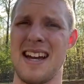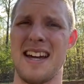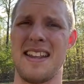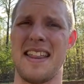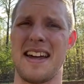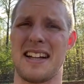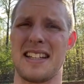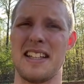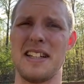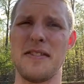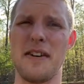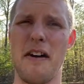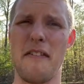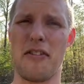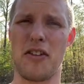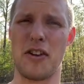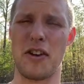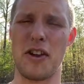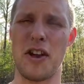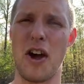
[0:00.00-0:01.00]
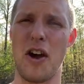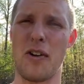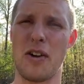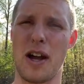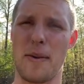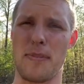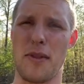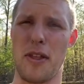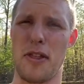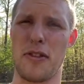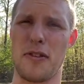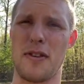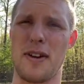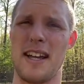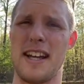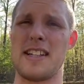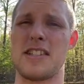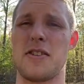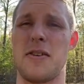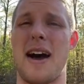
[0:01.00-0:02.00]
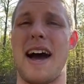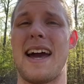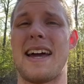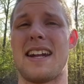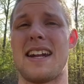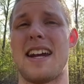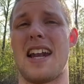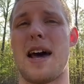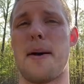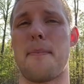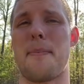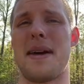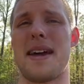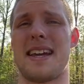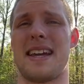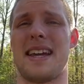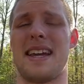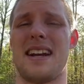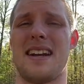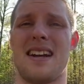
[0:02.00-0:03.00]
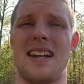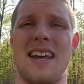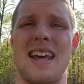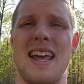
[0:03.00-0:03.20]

They can live off their yolk up to 3, so I ended up picking